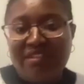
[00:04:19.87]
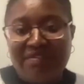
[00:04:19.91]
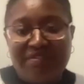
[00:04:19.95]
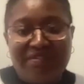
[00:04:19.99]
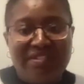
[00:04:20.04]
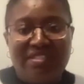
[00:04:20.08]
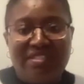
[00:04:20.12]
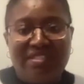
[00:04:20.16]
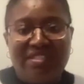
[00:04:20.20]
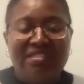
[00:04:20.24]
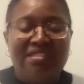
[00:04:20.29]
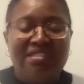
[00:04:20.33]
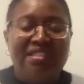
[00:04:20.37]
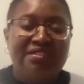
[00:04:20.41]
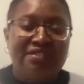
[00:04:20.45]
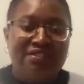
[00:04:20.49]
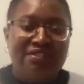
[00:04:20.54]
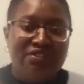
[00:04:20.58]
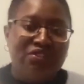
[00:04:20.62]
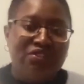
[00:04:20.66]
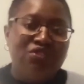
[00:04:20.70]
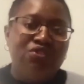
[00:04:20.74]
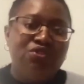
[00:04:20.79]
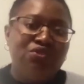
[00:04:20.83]
physics that
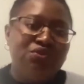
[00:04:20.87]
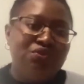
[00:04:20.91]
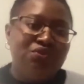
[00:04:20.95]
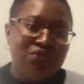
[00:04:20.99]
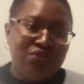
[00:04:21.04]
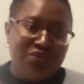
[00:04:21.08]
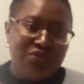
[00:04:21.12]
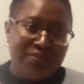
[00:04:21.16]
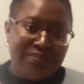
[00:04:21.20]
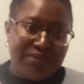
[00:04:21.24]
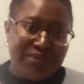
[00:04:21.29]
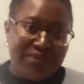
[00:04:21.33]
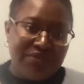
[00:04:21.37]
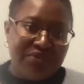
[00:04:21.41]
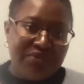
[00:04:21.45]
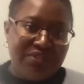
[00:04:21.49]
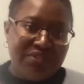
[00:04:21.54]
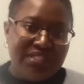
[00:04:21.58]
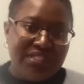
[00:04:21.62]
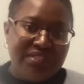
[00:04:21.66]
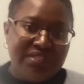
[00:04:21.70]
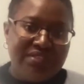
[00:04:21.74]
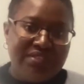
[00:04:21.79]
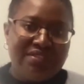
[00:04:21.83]
is used to
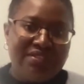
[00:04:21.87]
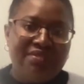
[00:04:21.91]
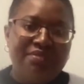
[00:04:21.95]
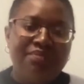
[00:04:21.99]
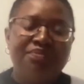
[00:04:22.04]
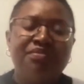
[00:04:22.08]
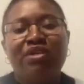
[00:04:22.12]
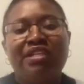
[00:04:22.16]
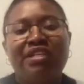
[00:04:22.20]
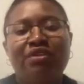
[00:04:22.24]
build it.